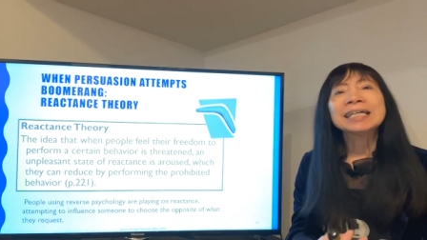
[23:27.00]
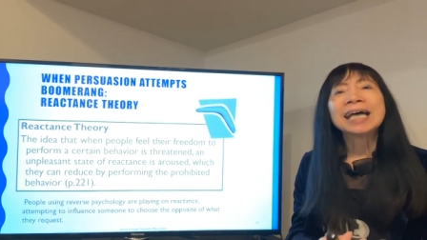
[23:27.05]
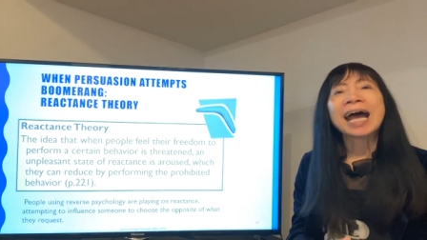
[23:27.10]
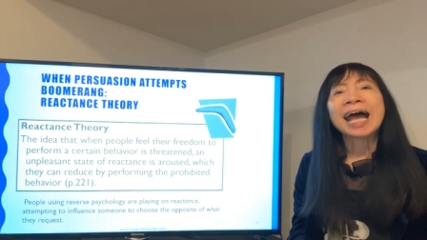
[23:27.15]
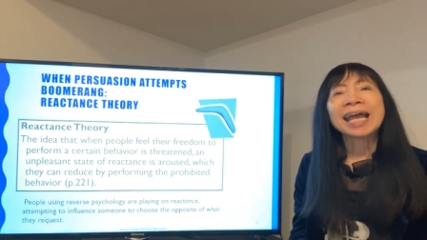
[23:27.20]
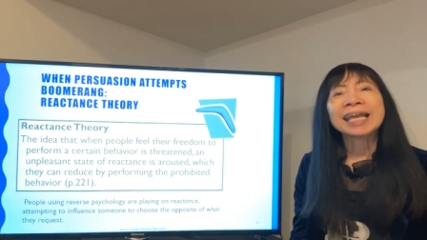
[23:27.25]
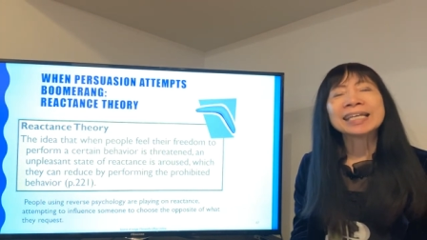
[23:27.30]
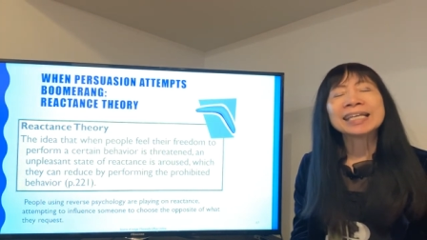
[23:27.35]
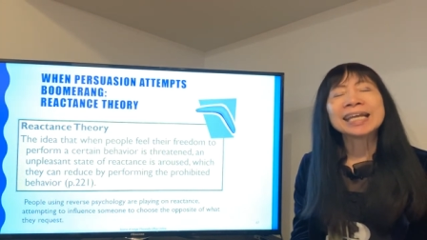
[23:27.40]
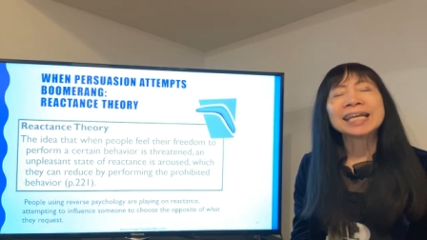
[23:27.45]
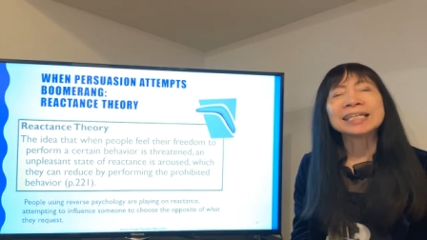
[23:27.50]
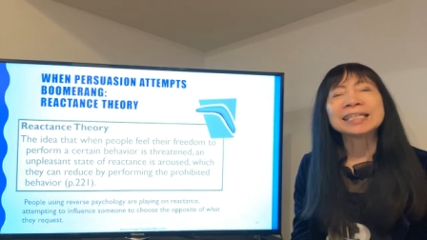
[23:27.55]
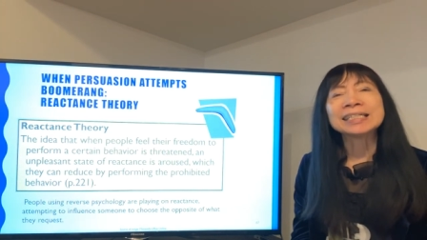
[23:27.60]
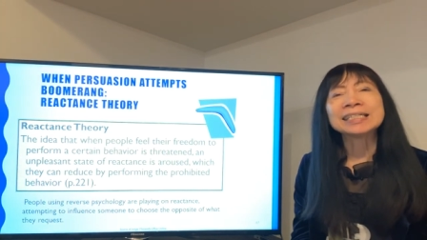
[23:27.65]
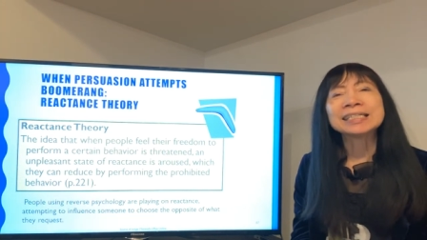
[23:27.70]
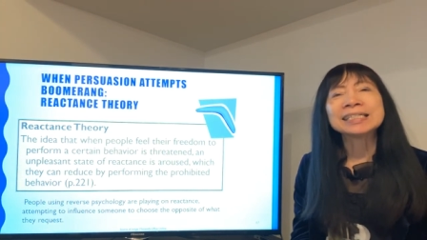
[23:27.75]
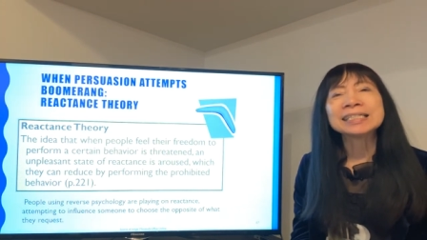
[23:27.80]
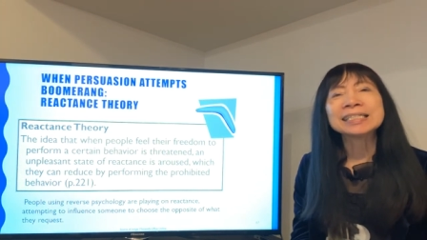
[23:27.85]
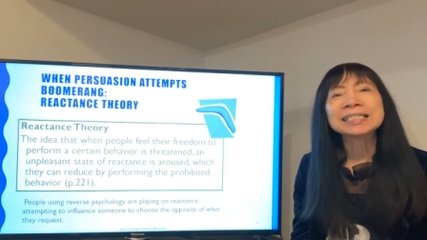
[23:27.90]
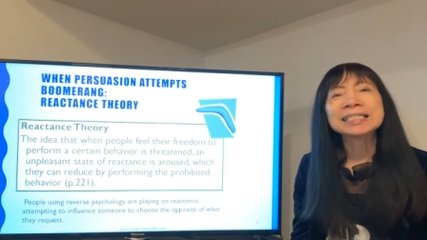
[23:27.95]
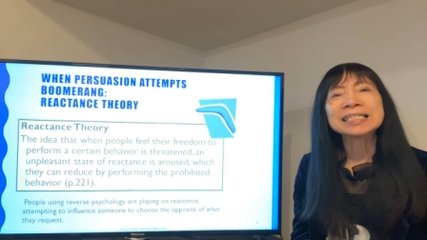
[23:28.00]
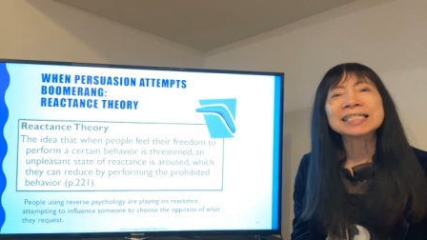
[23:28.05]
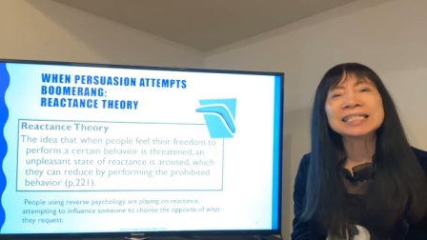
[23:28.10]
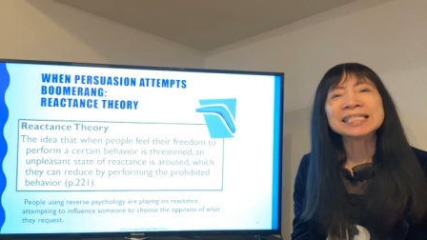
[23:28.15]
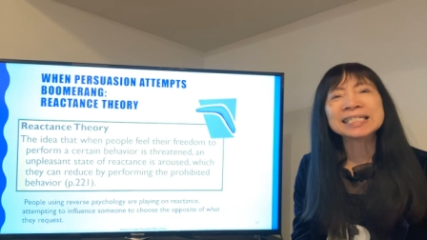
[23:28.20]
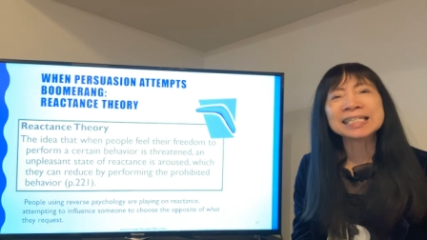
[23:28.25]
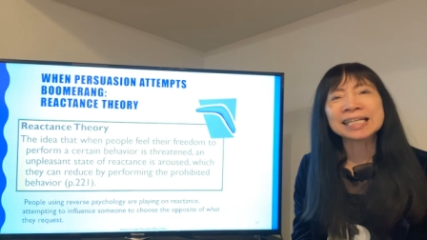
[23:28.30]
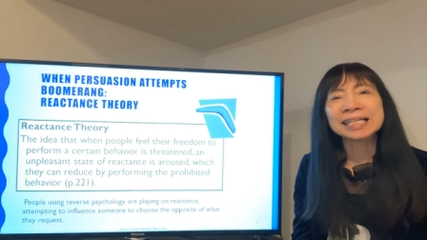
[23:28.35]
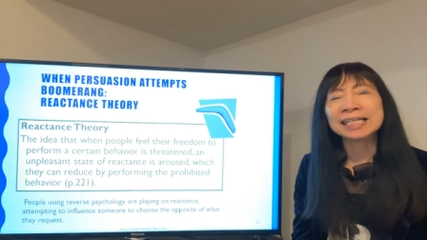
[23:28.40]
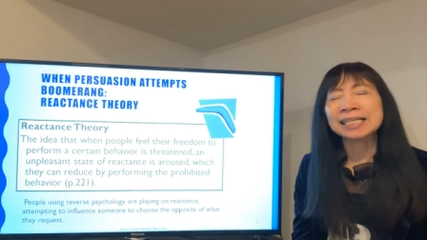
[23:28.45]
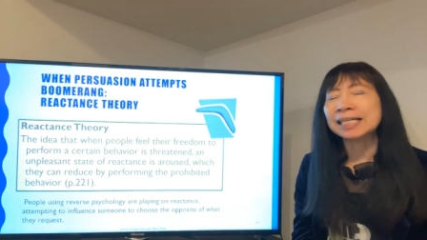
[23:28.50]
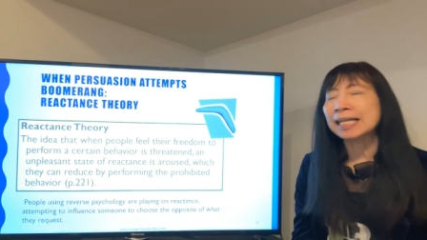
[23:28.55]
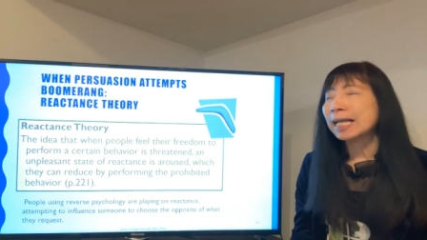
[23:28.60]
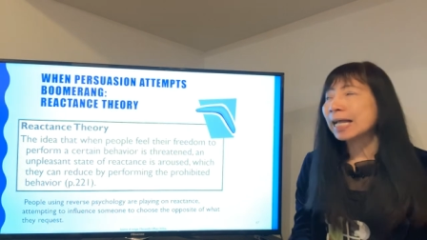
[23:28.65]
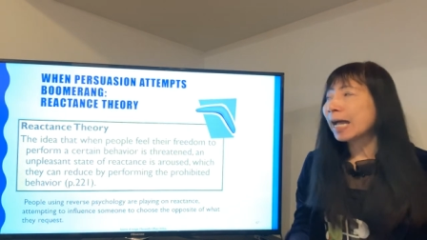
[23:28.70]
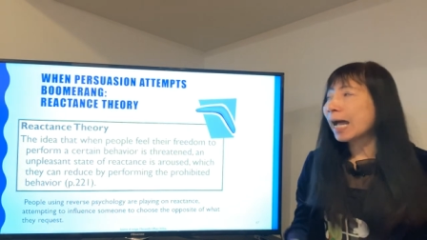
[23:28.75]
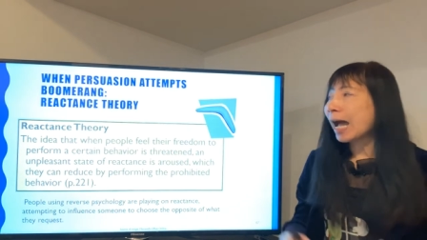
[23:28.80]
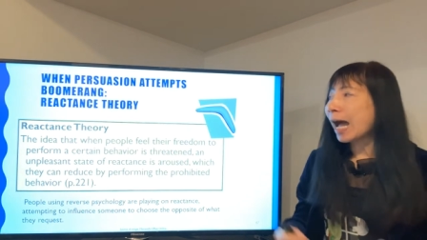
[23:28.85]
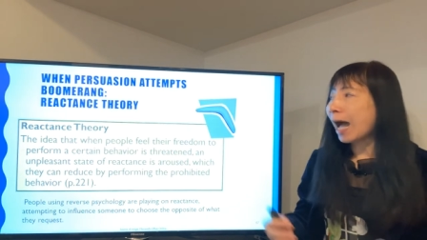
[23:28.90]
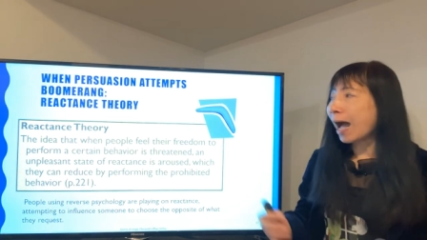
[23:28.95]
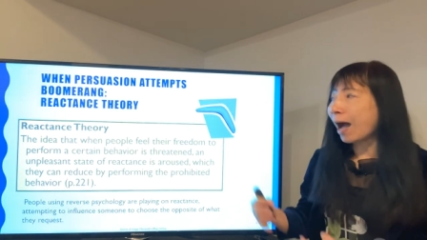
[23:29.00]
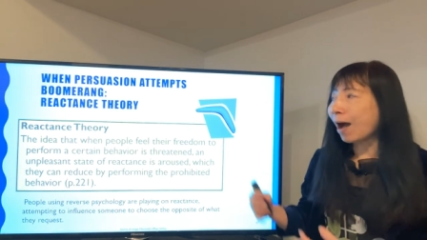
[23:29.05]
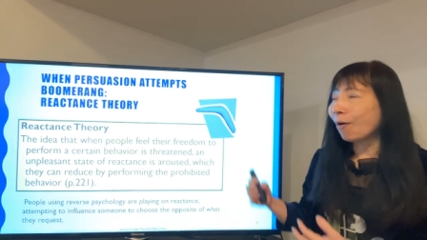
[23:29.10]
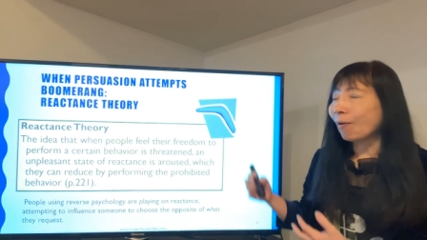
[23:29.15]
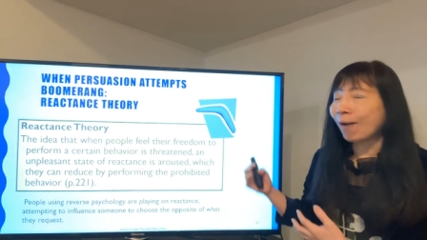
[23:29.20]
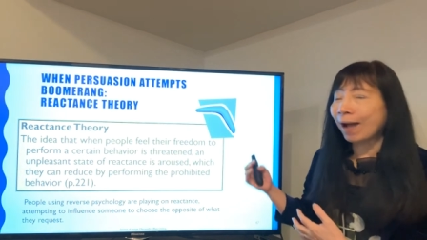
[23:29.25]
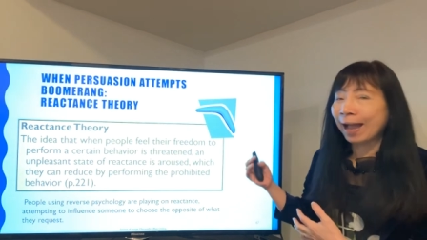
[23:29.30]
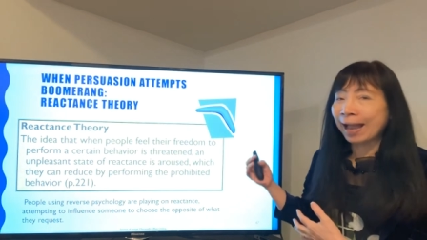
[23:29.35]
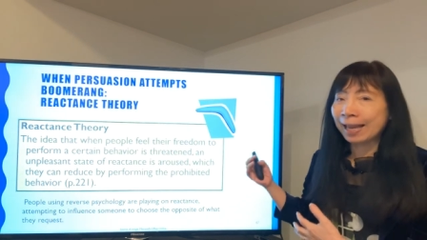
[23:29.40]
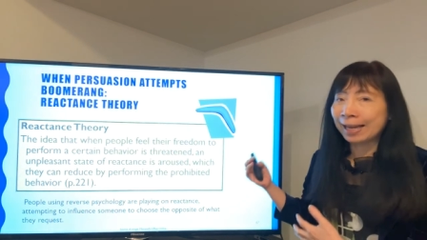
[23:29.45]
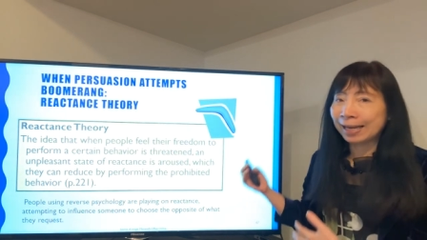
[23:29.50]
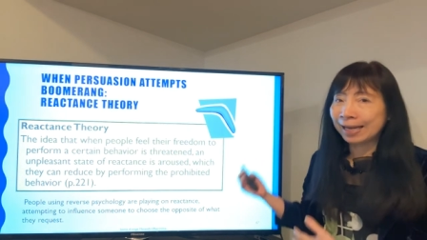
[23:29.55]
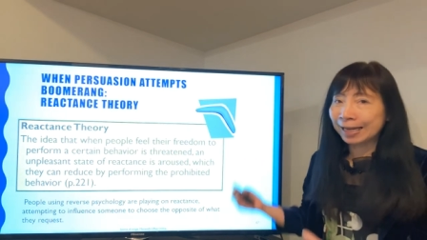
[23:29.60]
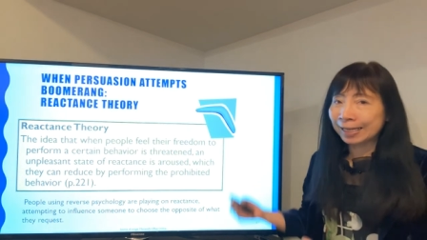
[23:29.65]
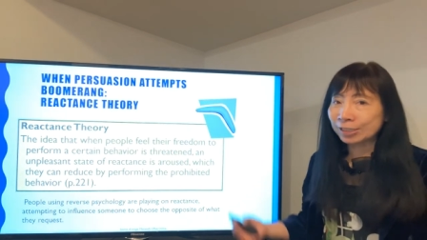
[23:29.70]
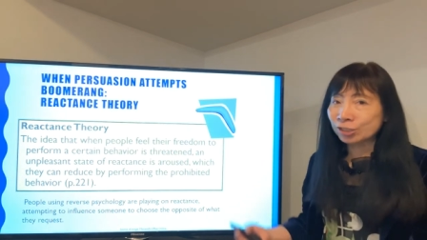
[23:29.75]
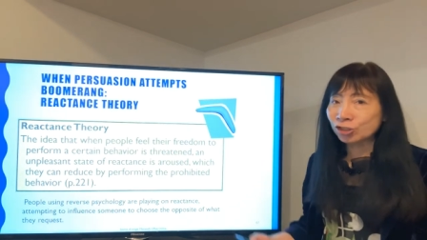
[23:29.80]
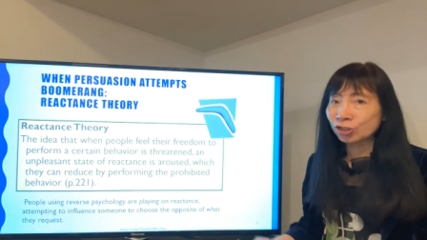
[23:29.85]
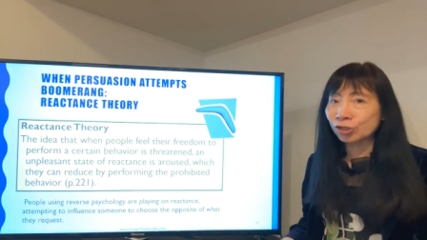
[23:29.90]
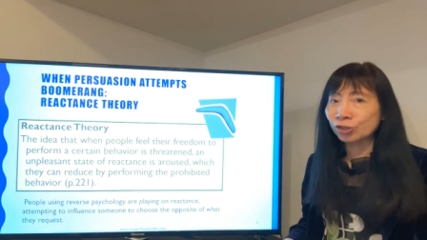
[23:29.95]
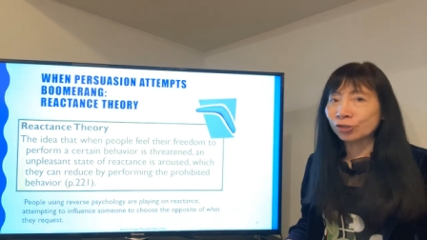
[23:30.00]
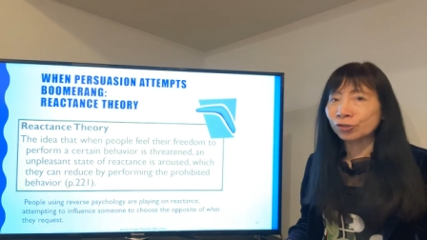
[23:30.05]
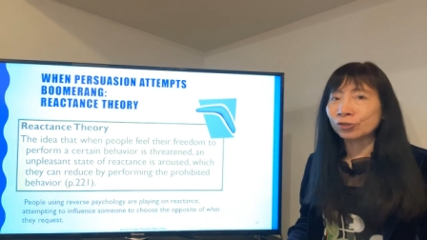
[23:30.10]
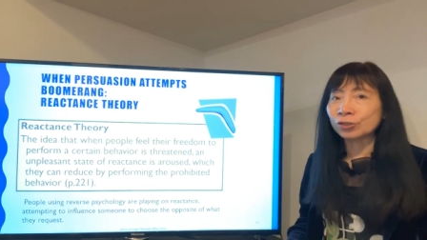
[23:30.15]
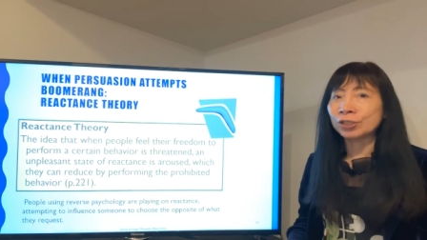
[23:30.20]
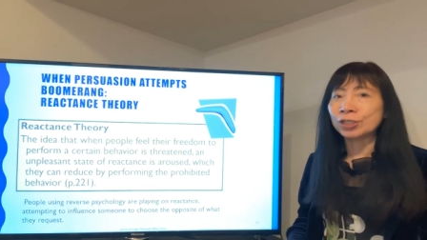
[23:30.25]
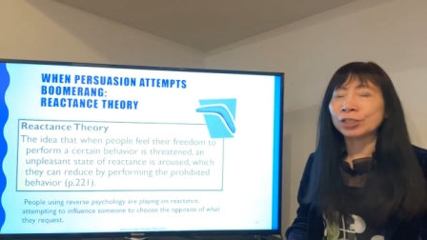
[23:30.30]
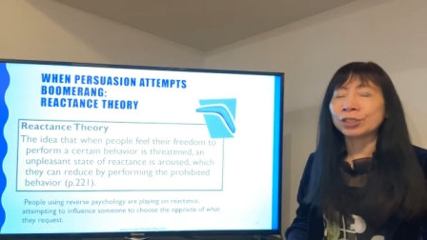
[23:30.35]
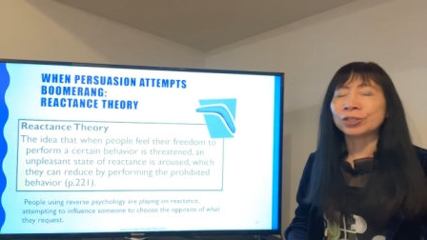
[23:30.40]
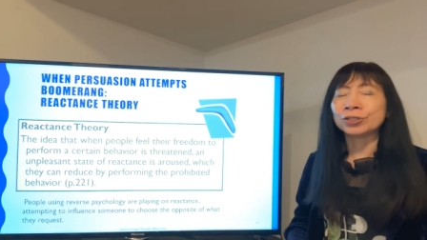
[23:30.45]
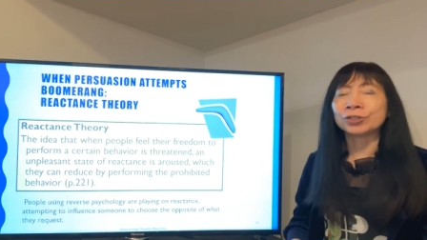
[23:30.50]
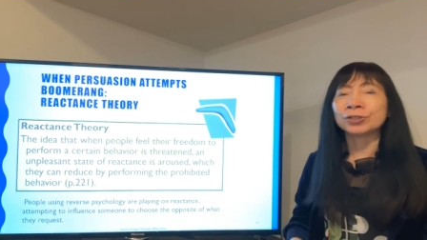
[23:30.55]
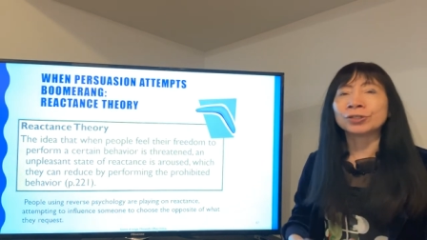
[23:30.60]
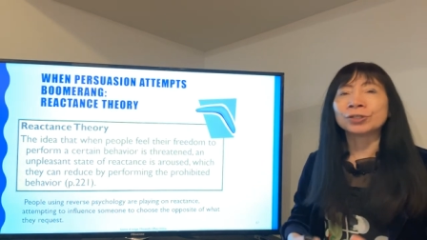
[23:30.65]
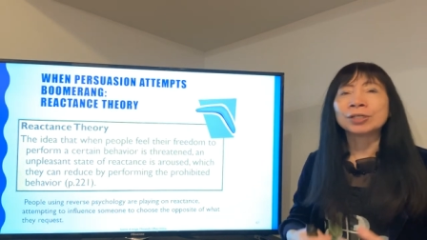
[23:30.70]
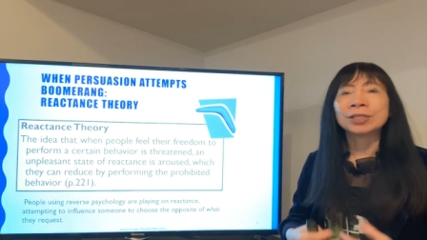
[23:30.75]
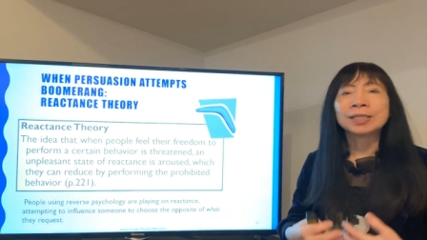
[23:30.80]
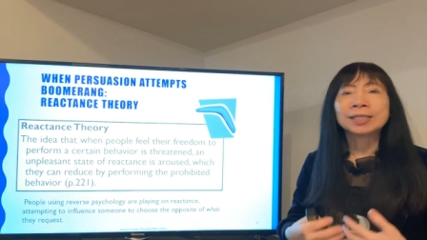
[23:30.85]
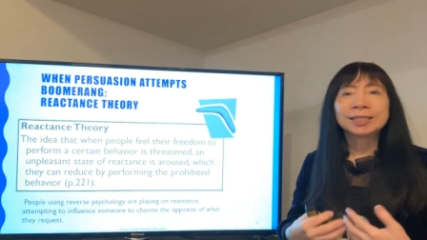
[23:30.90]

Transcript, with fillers: I can see how I lecture here